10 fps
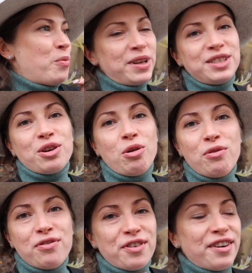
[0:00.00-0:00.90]
went
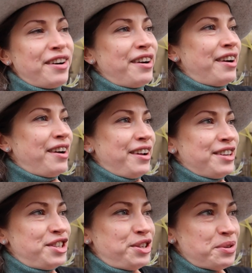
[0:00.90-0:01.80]
over
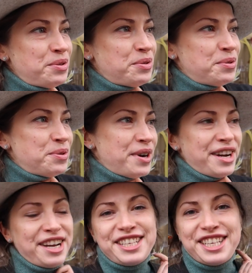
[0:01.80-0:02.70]
to
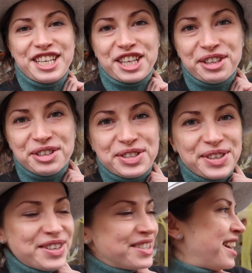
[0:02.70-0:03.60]
a city close
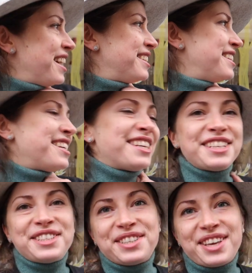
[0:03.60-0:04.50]
to Lausanne
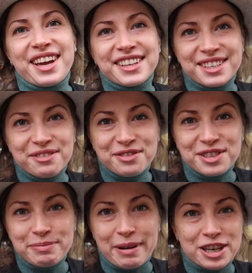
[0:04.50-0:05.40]
to get
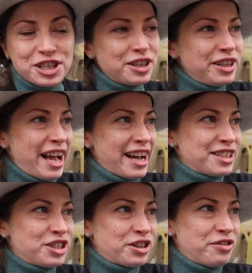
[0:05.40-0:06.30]
something special
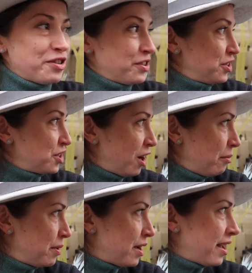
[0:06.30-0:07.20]
extra for the
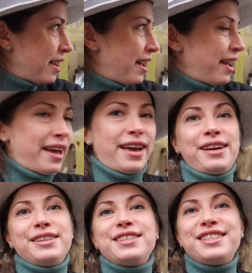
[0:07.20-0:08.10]
shop.
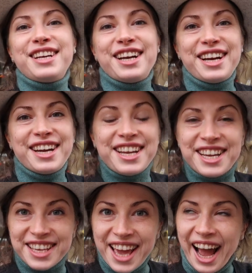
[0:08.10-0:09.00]
And
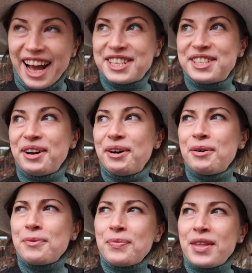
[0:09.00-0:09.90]
yeah, so
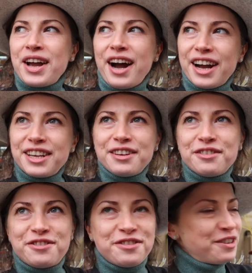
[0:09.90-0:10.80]
kind of